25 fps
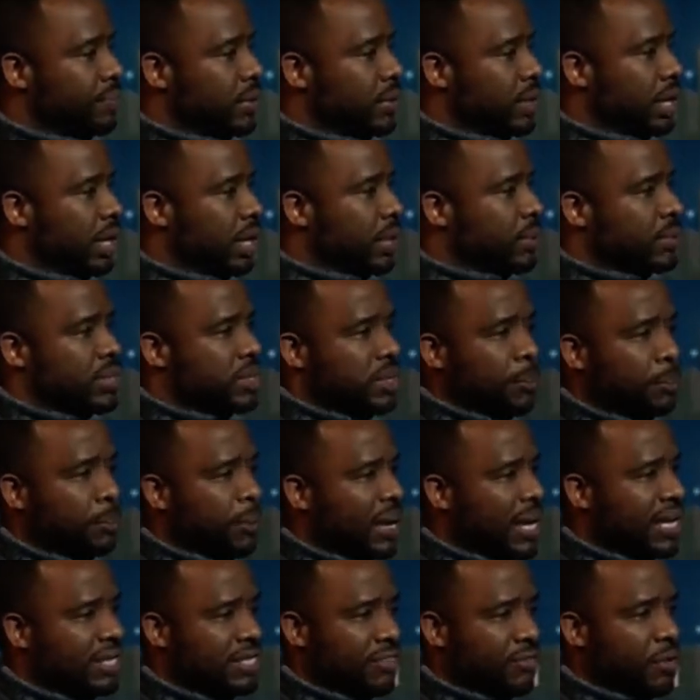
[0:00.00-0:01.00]
It was a
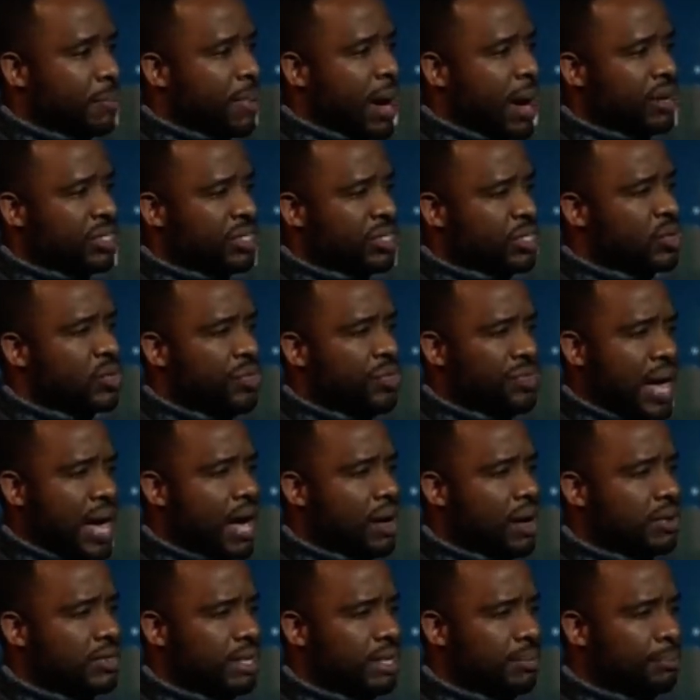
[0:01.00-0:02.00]
place of about
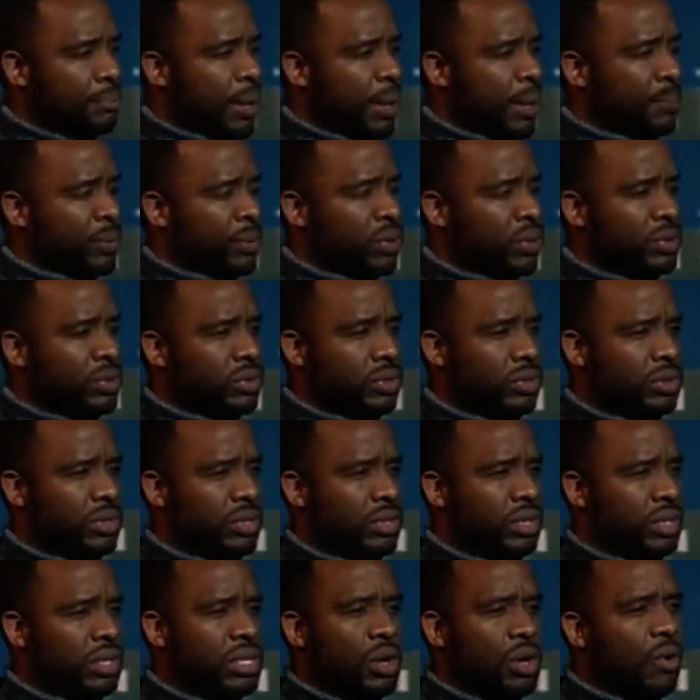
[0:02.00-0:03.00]
2,000 people,
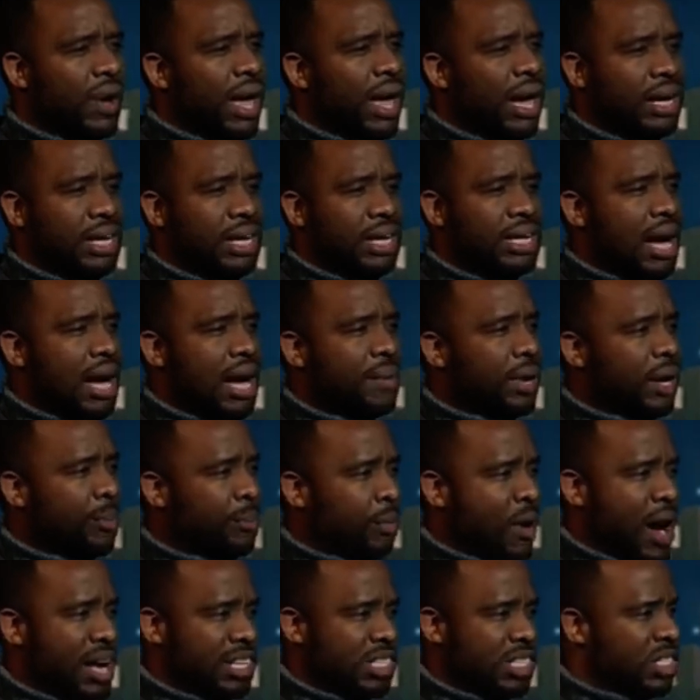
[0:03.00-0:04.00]
no economic
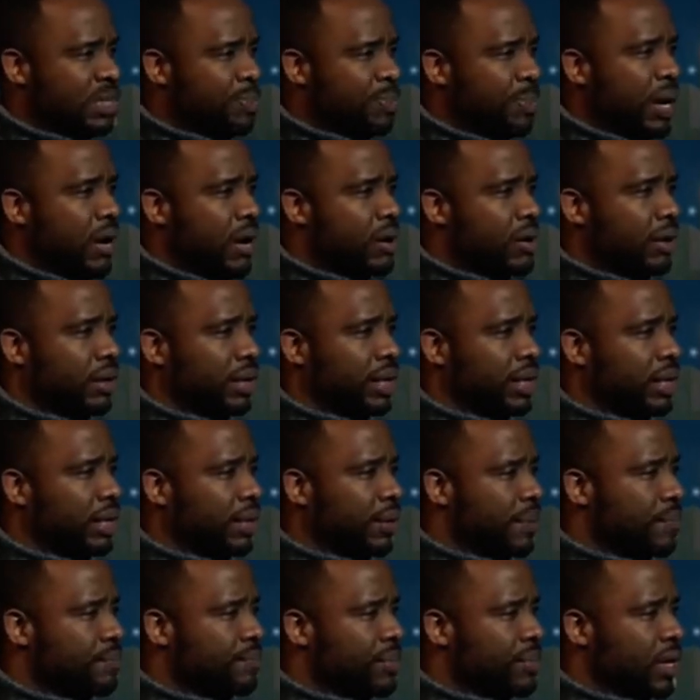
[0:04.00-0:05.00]
prosperity,
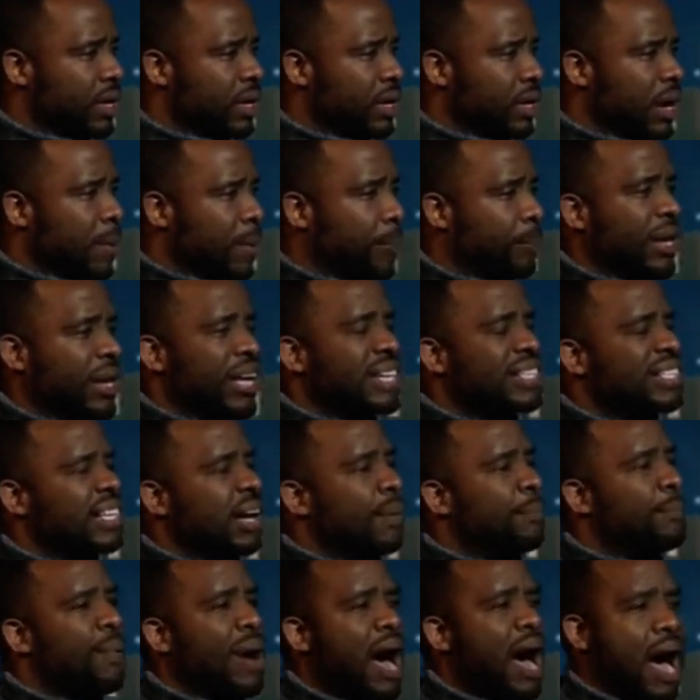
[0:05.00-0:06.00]
a place of
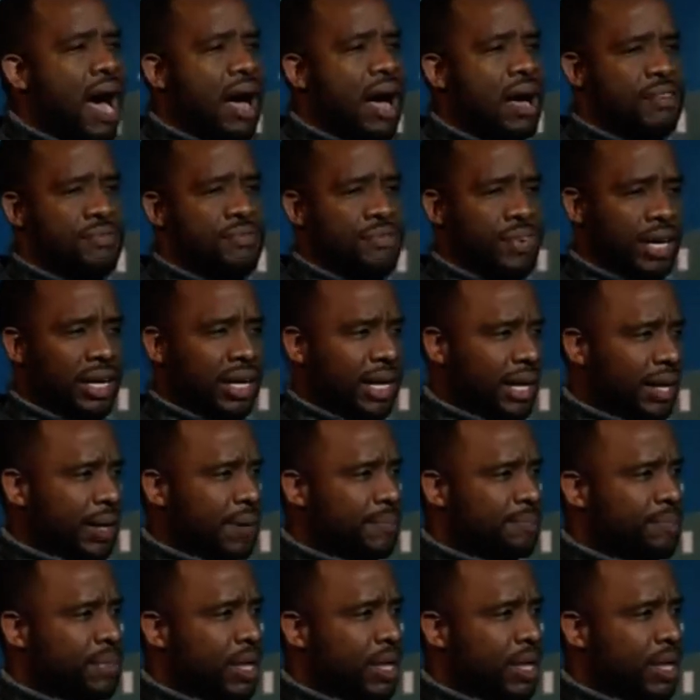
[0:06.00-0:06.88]
poverty.